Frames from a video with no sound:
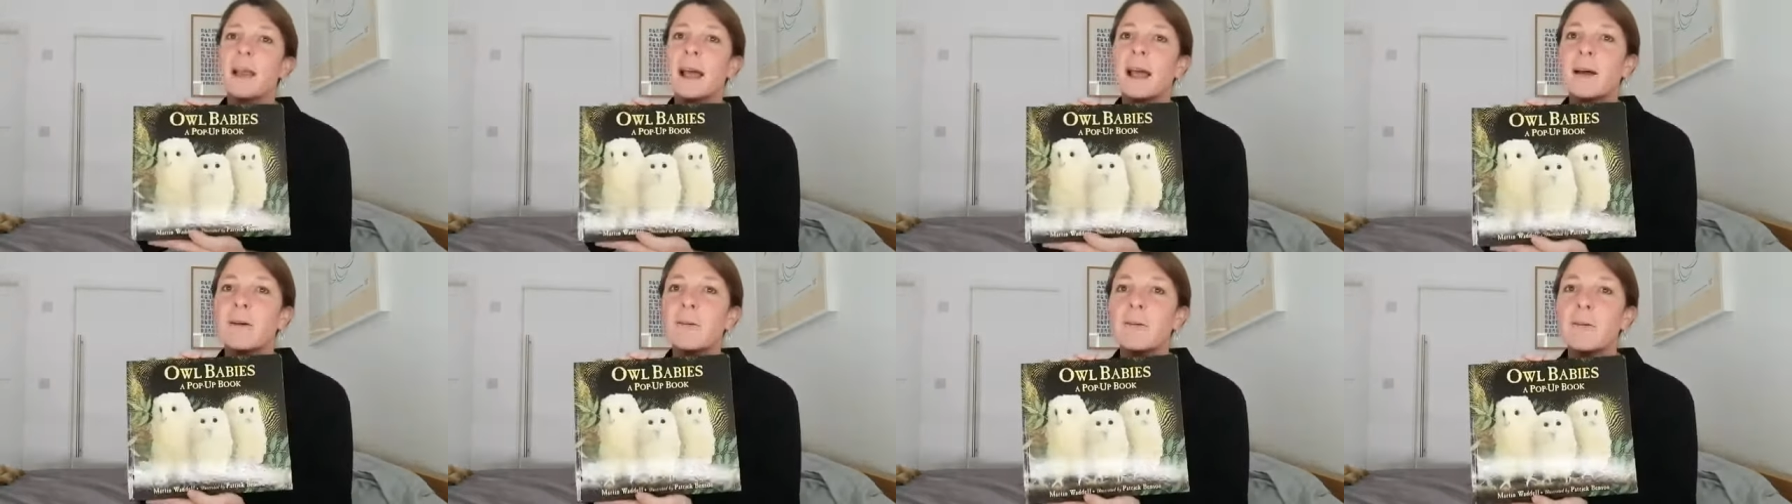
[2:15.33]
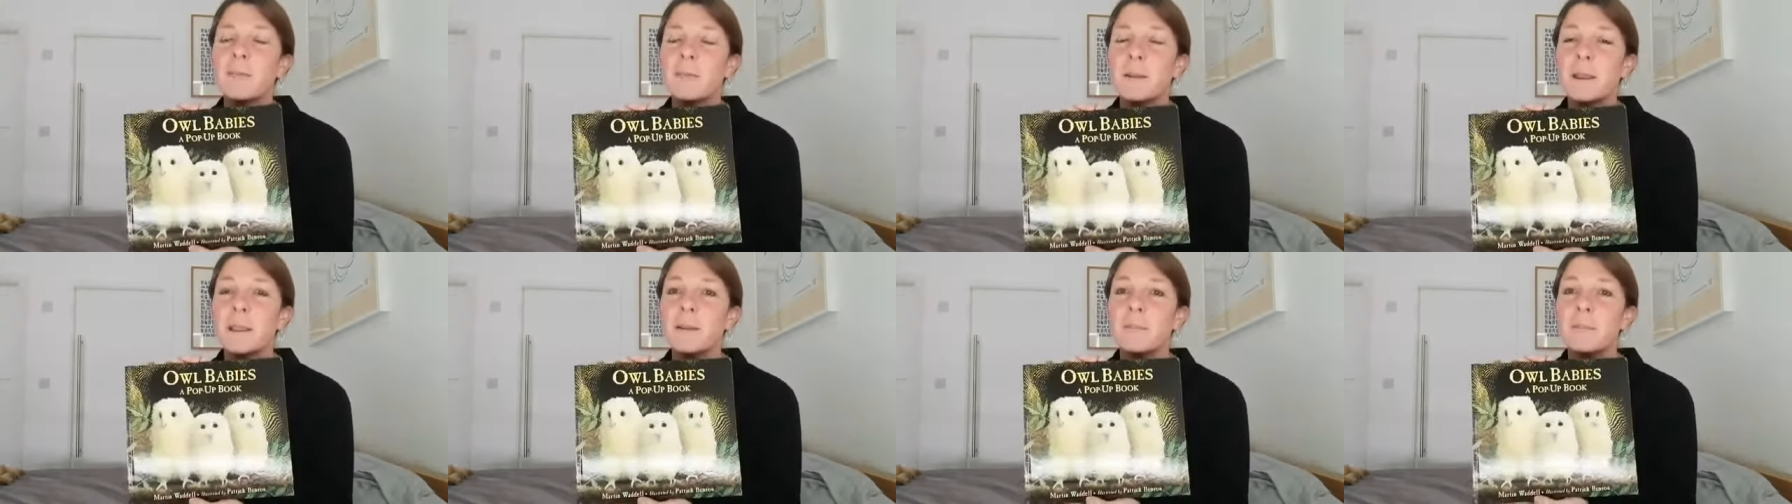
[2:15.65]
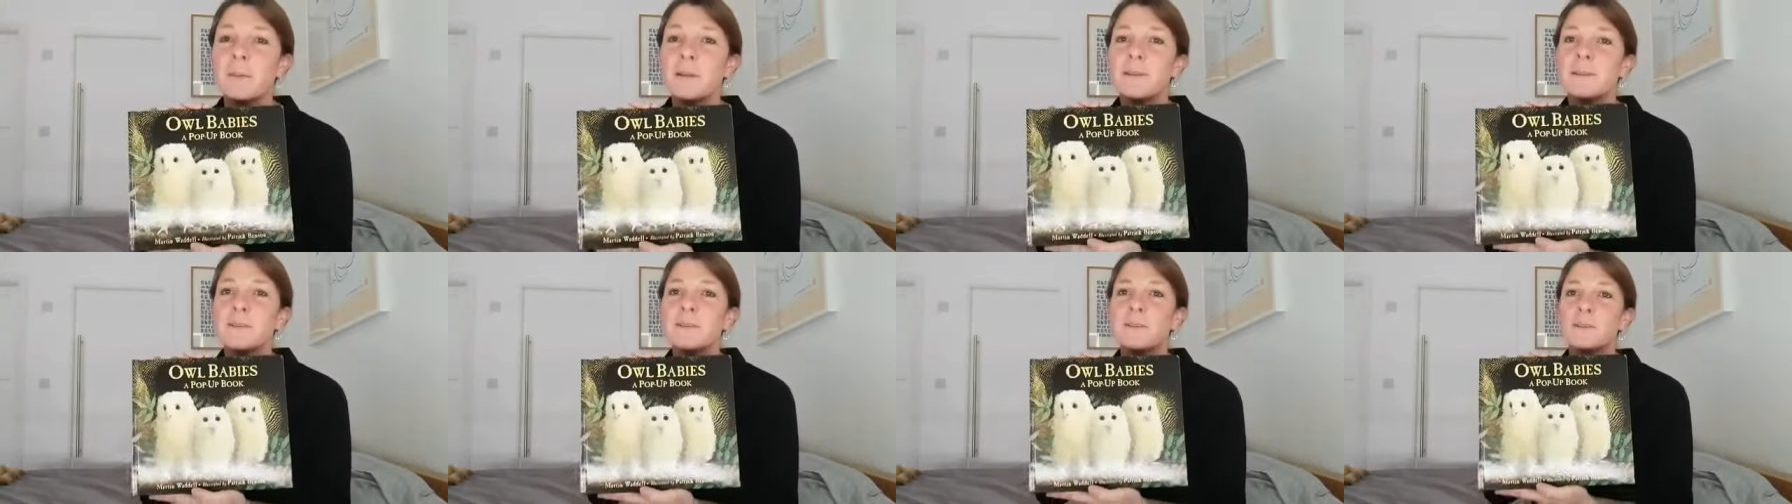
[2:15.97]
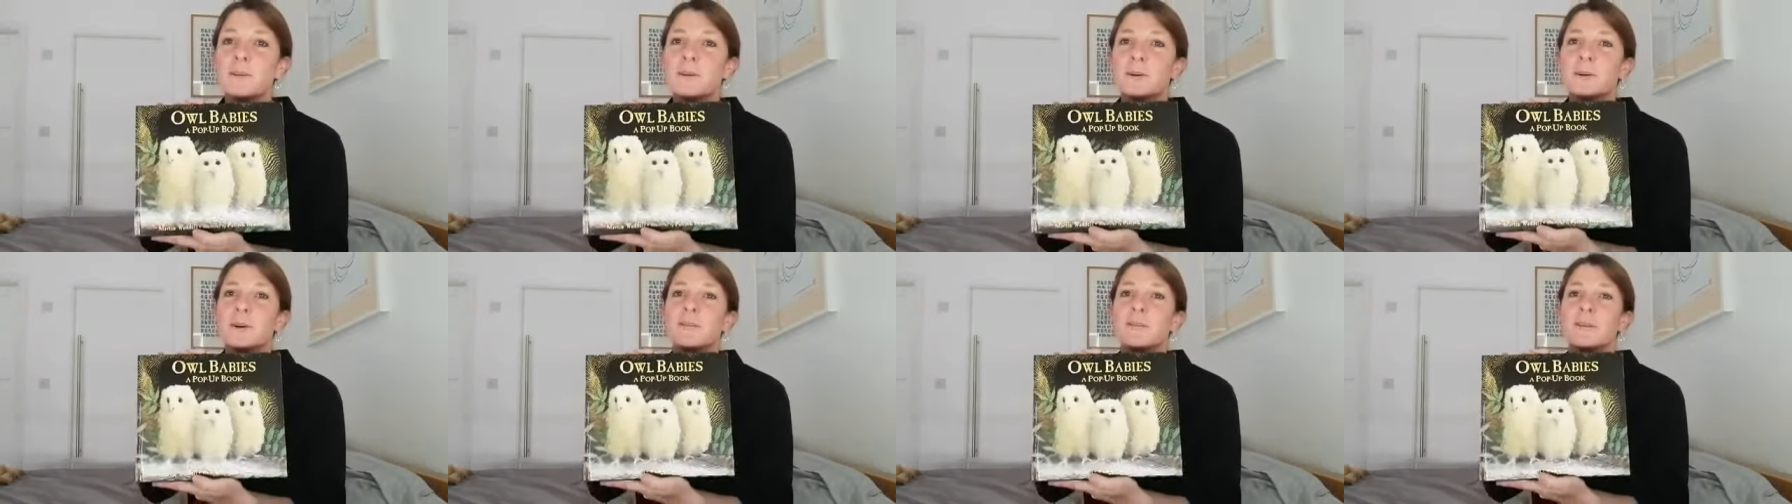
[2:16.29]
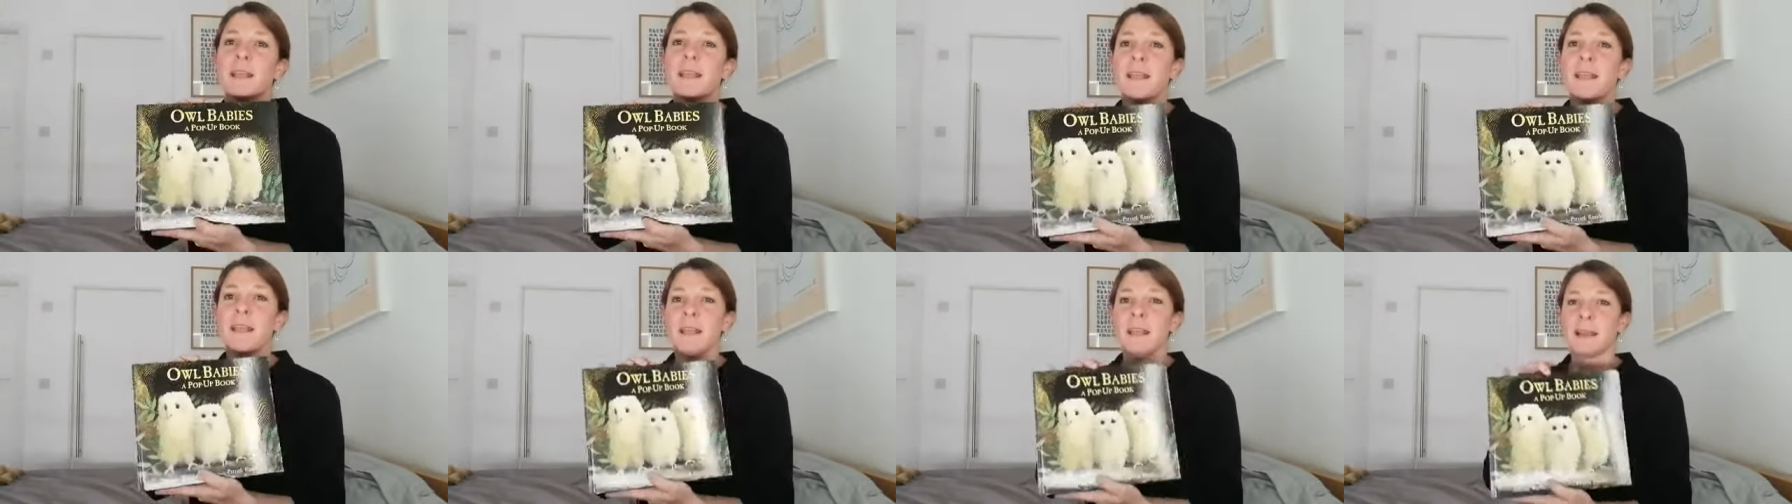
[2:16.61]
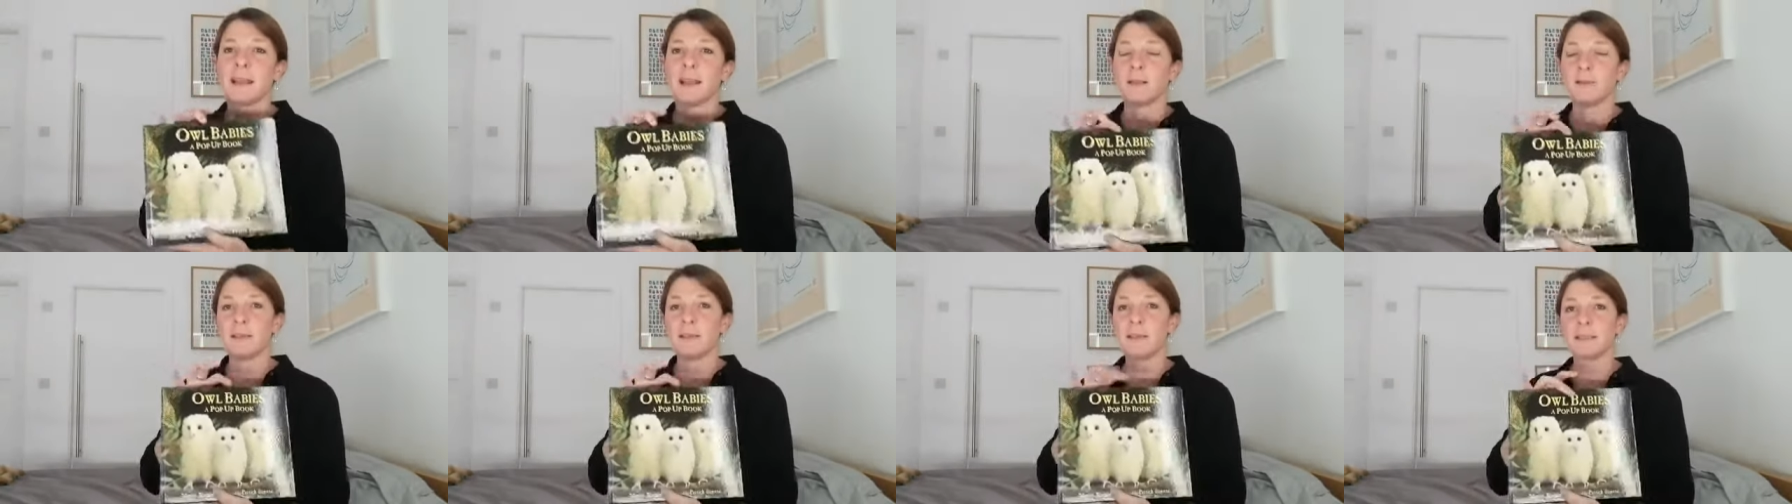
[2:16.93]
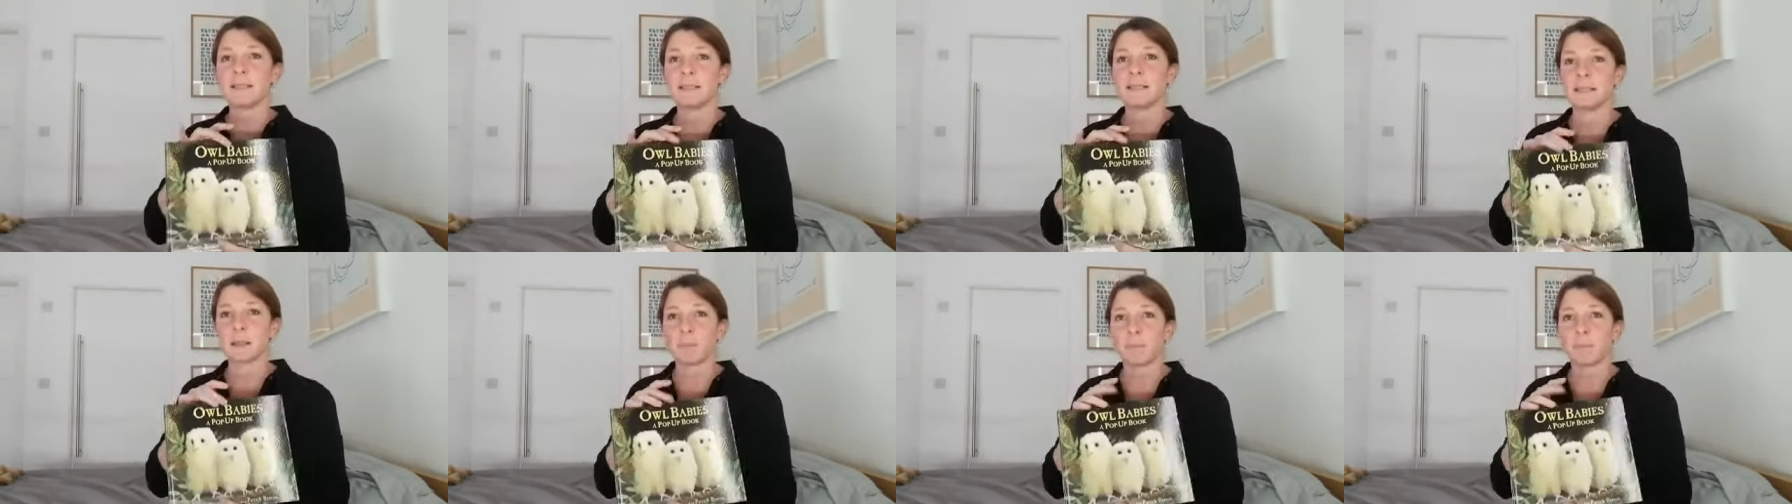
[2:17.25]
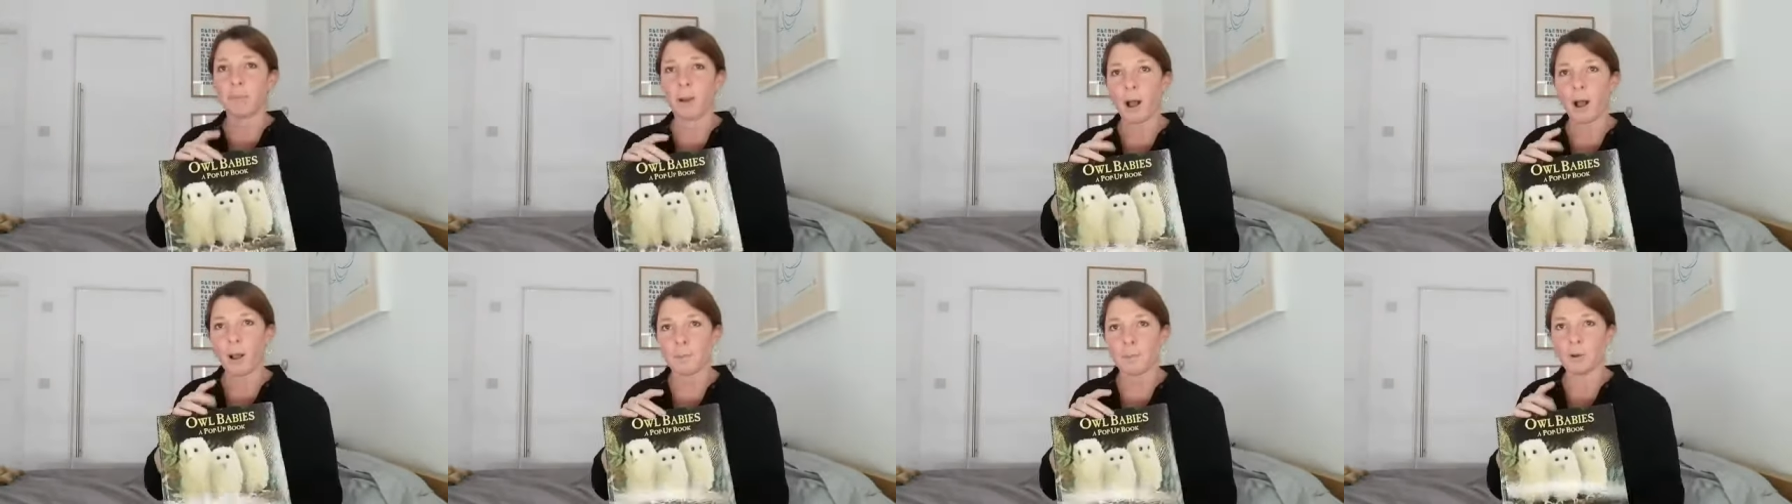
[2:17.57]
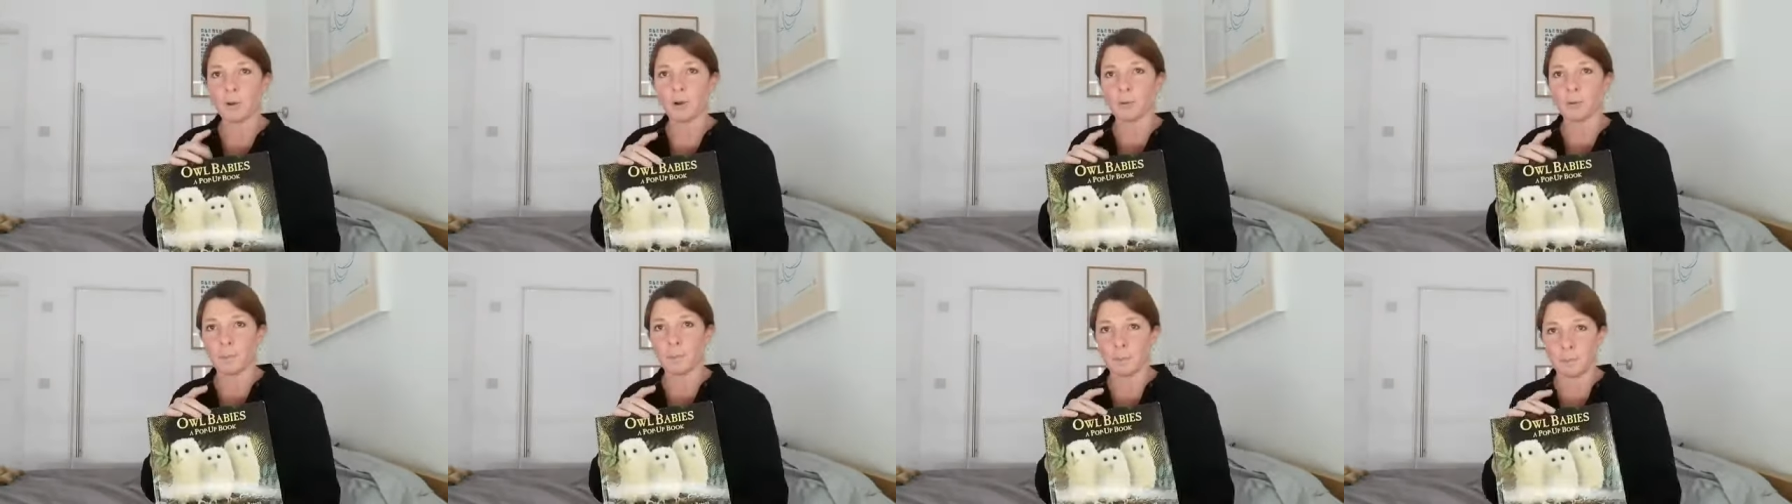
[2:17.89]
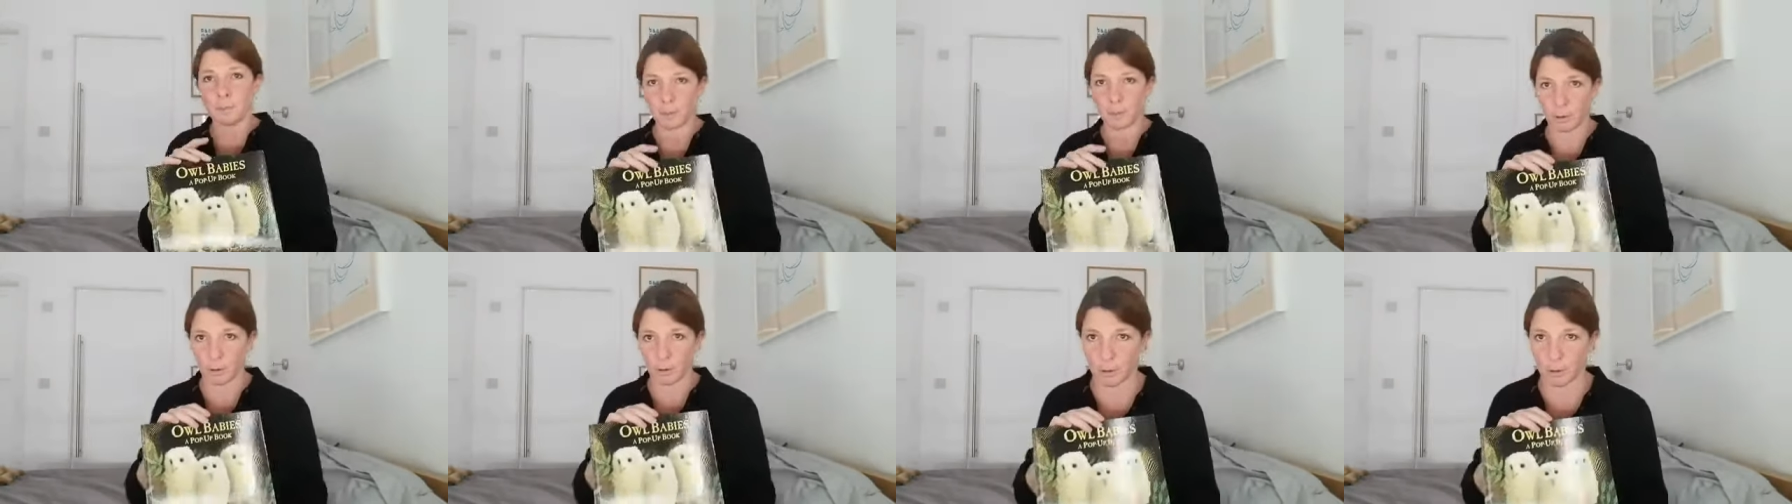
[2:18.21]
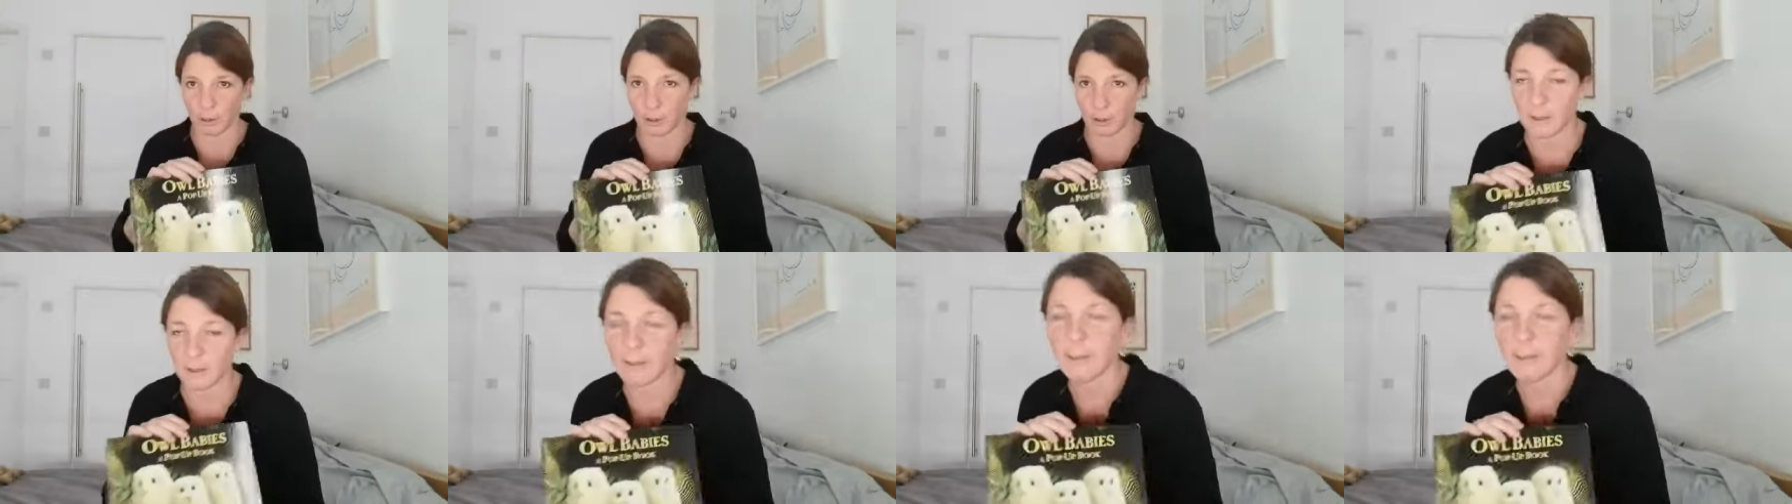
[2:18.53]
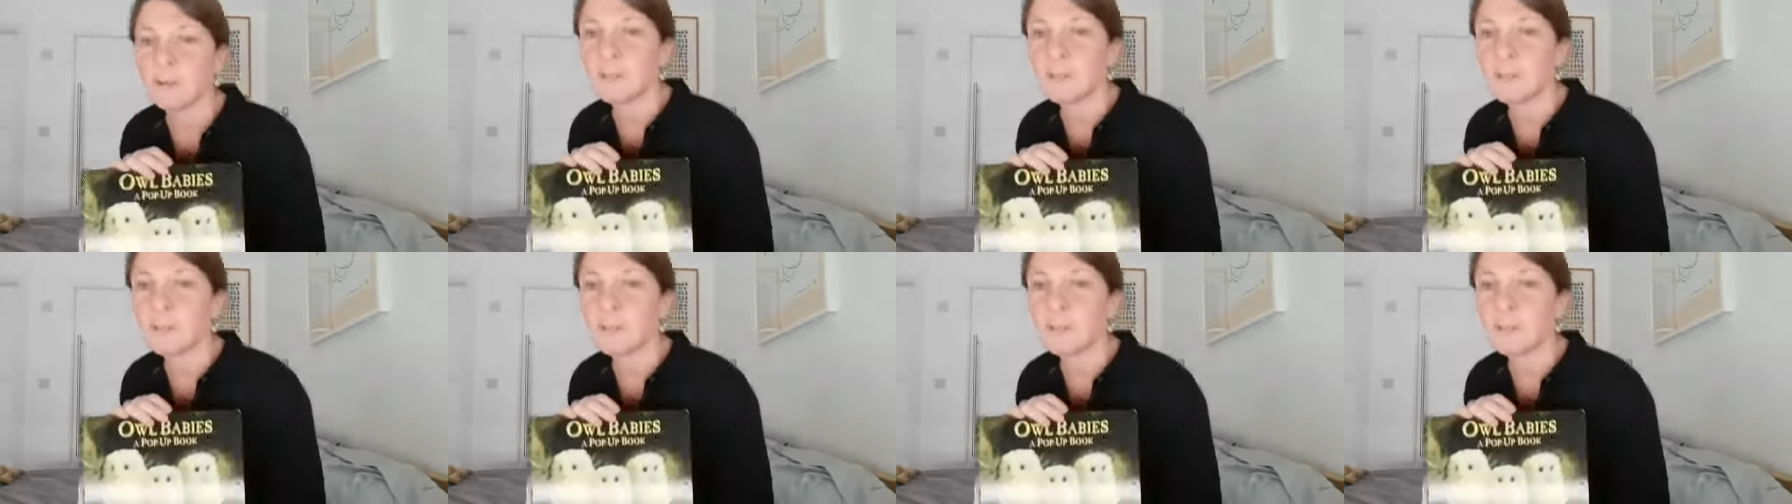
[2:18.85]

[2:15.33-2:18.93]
Owl baby Story. Now this is a pop-up book,